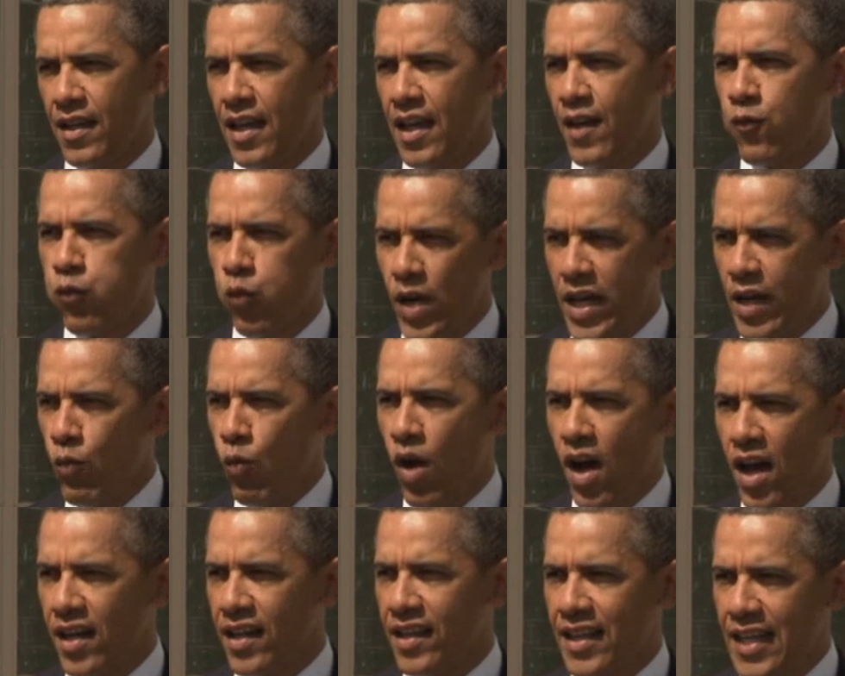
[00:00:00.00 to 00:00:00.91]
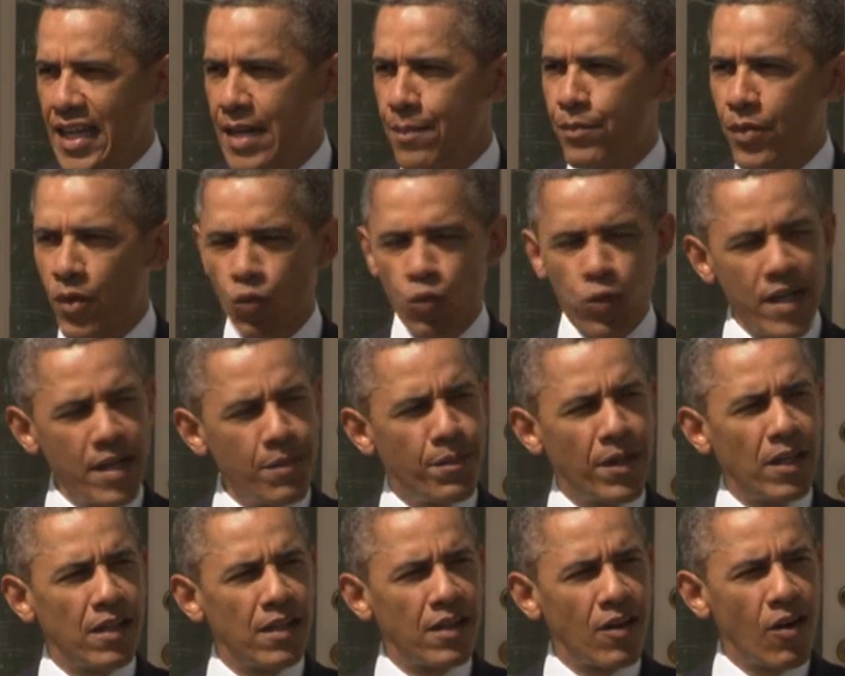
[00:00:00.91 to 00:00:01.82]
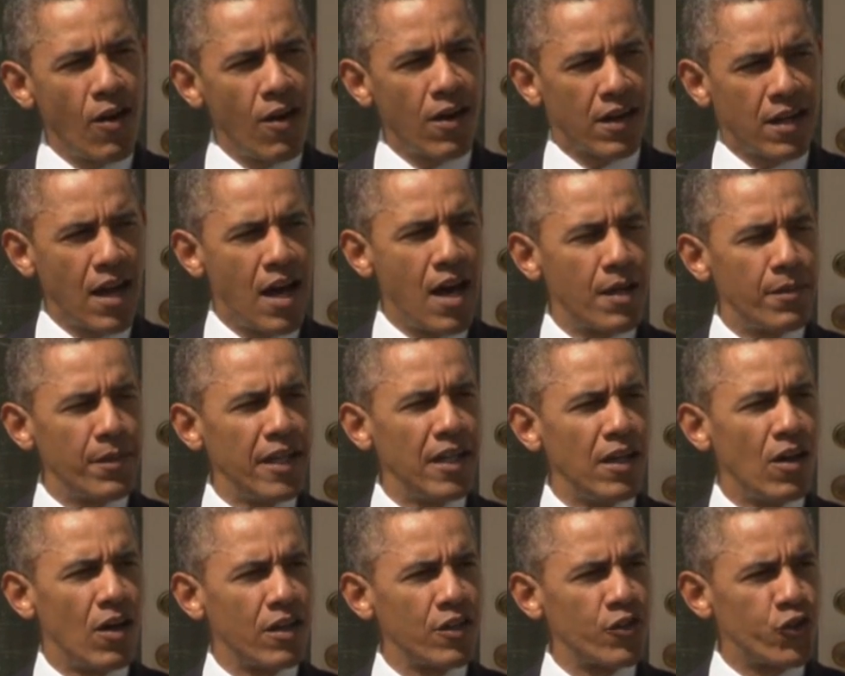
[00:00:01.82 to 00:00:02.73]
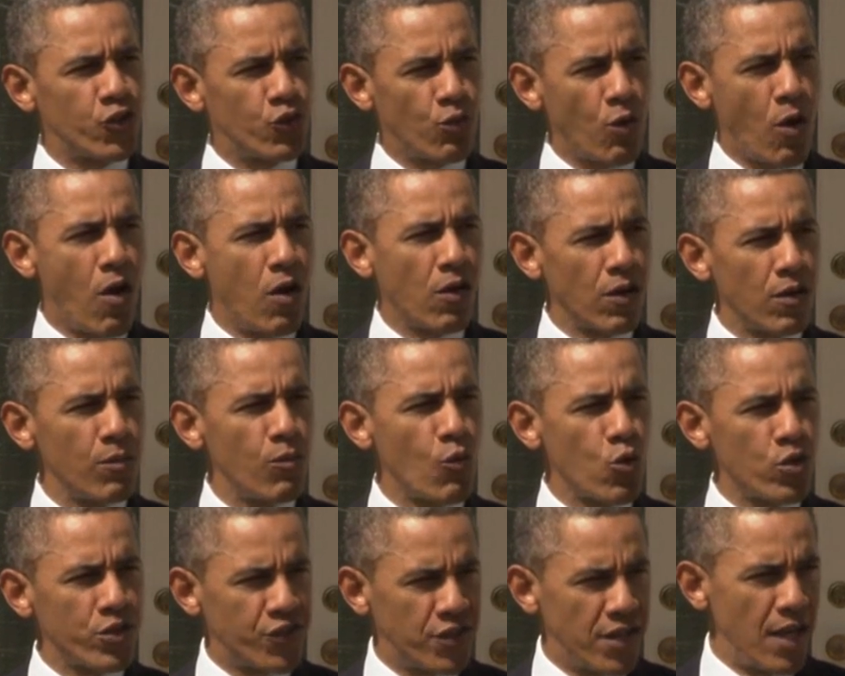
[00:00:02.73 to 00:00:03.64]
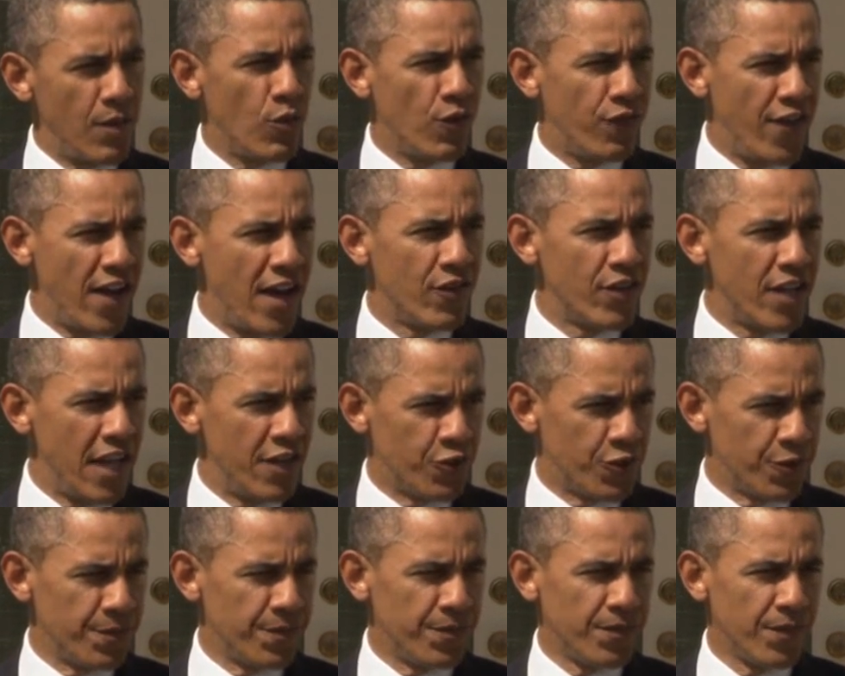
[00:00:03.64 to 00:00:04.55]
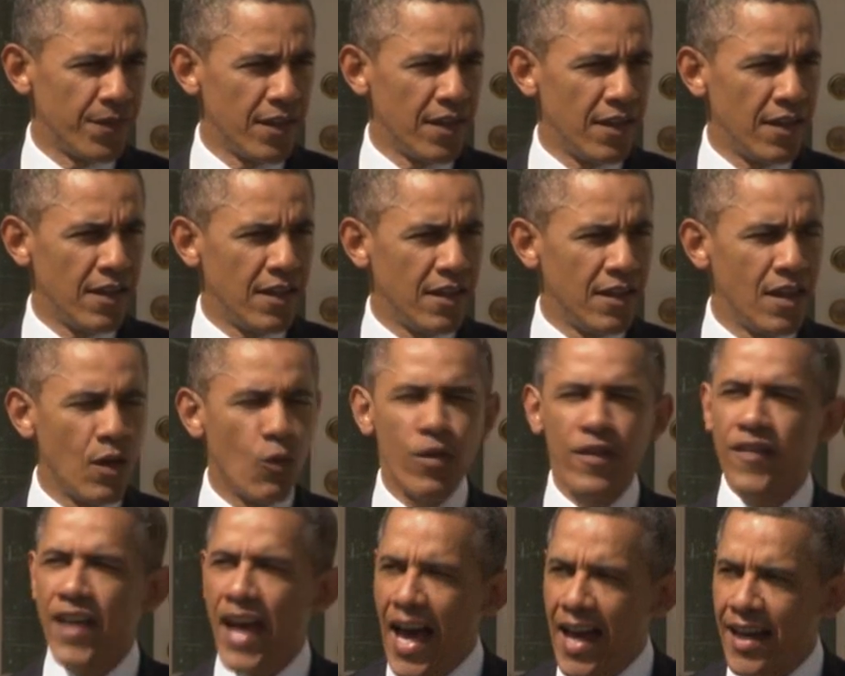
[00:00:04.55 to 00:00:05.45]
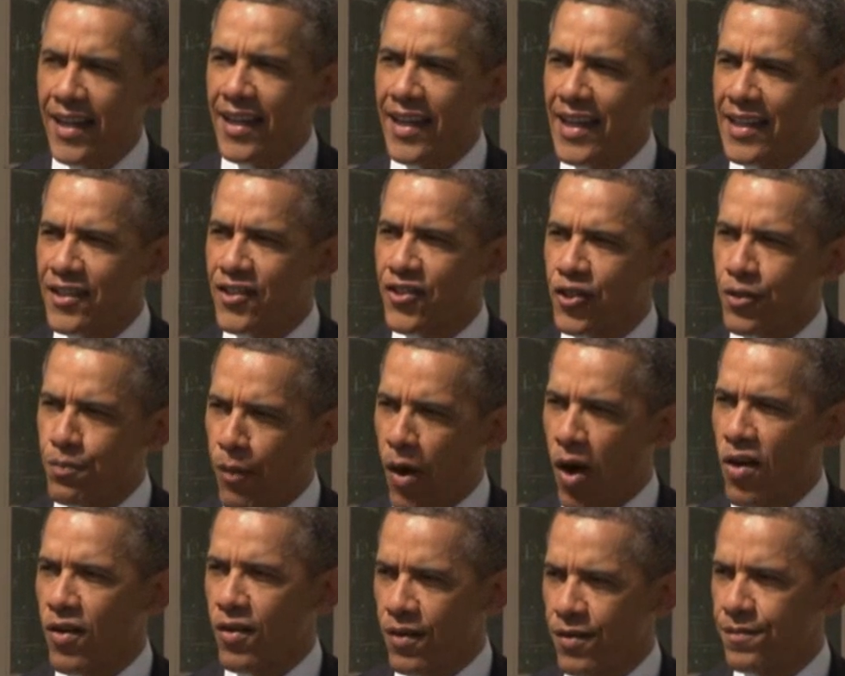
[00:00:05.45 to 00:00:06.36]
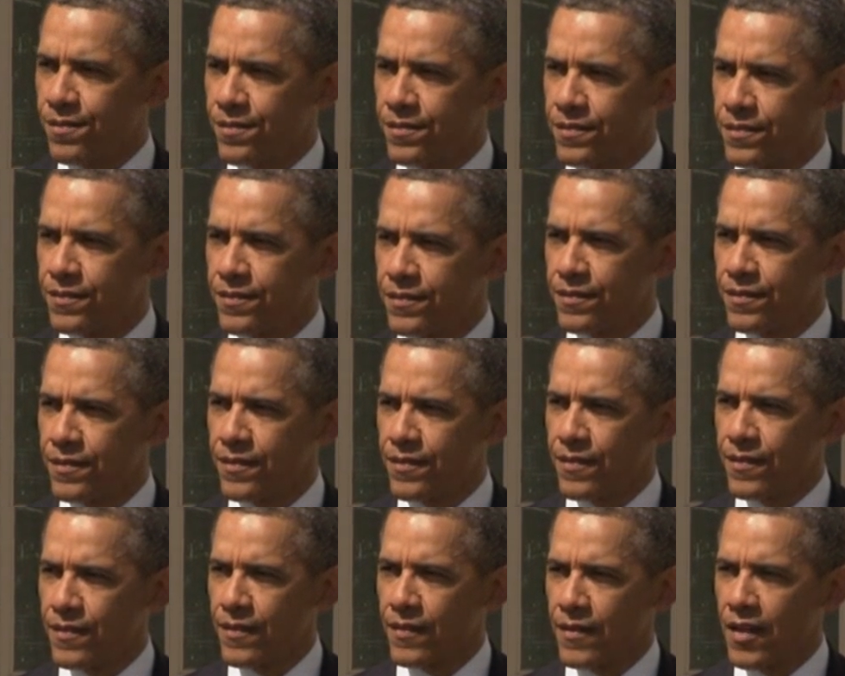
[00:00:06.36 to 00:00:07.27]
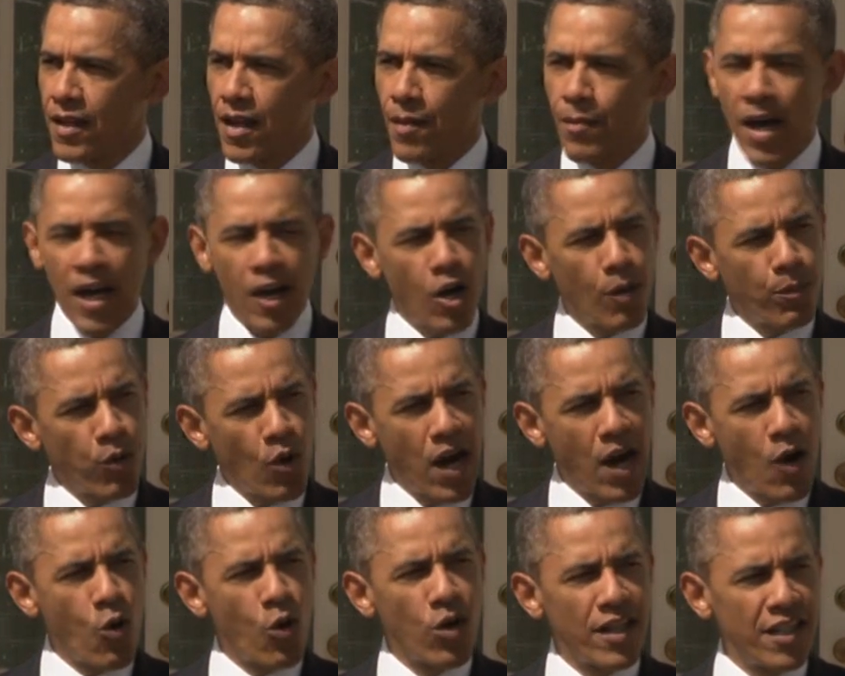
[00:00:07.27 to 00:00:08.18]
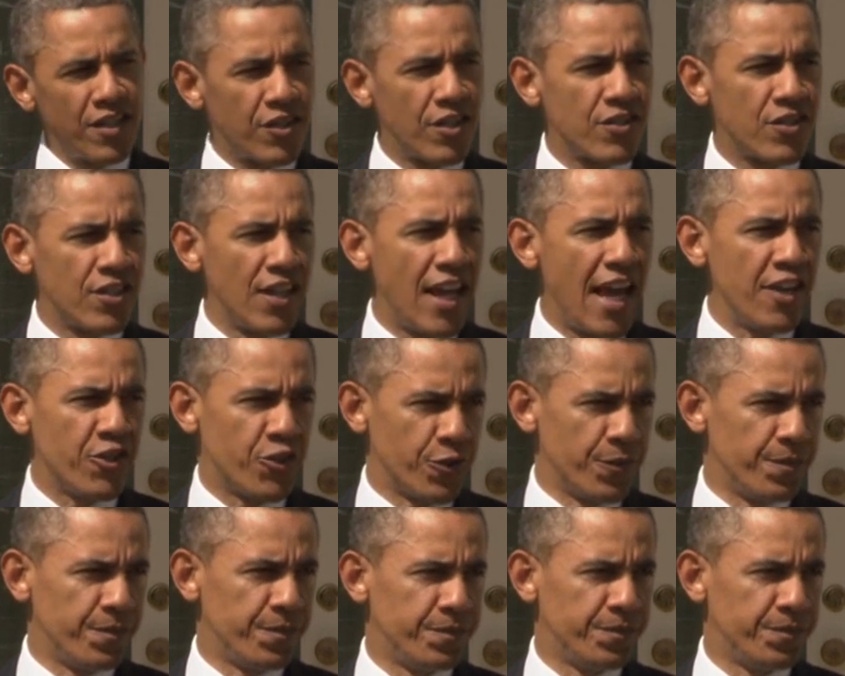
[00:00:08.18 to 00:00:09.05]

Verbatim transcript: If we want to keep rebuilding our economy on a stronger, more stable foundation, then we've got to get smarter about our priorities as a nation.